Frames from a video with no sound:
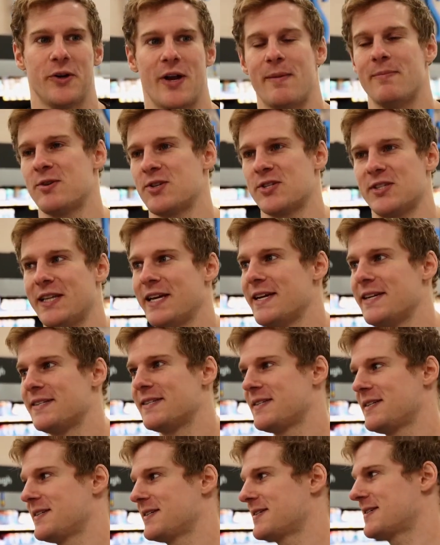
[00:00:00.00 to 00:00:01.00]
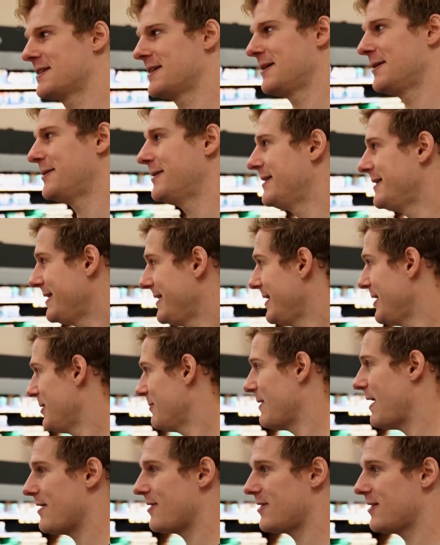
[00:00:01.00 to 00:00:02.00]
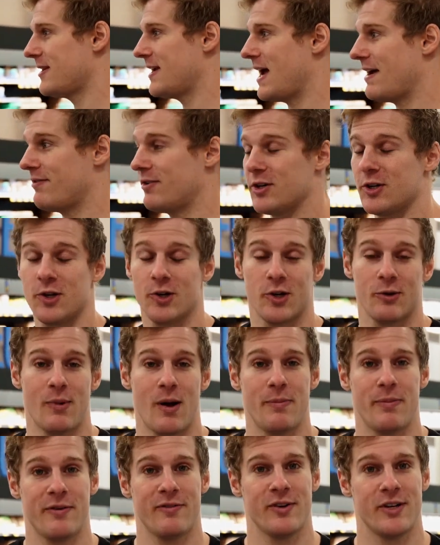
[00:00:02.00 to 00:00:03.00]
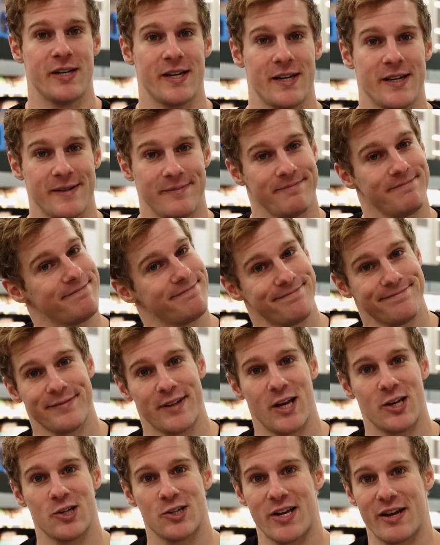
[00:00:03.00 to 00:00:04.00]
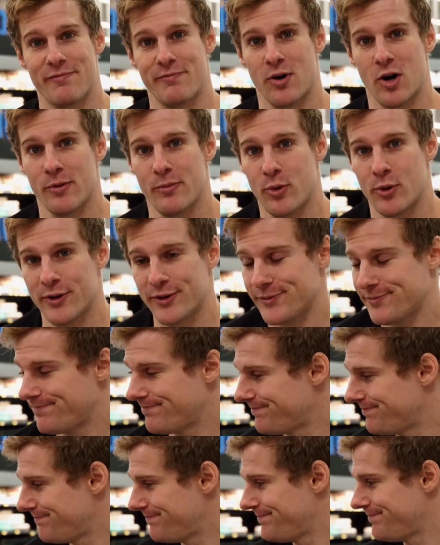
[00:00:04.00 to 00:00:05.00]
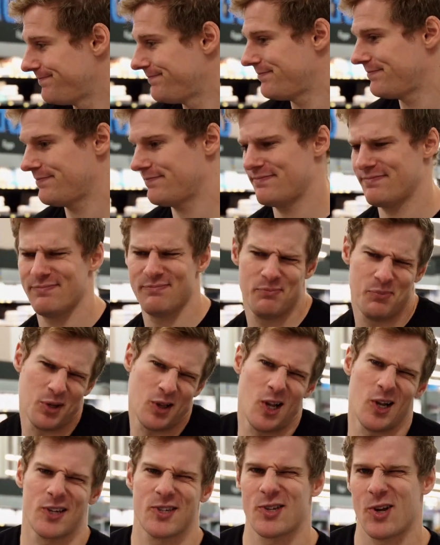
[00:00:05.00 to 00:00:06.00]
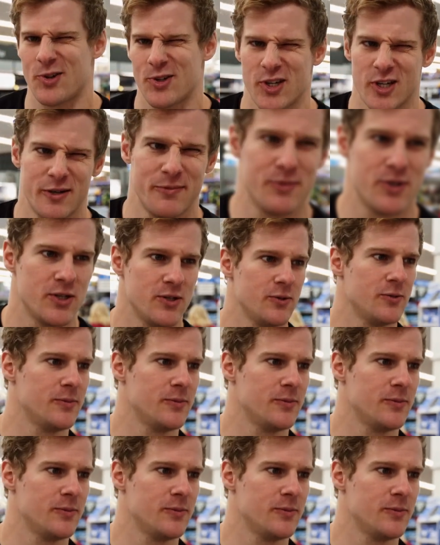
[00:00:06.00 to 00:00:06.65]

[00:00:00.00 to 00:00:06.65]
I'm just lazy, so rather than having to cook them up every day, I just have them hard-boiled. Put a lot of salt on them too.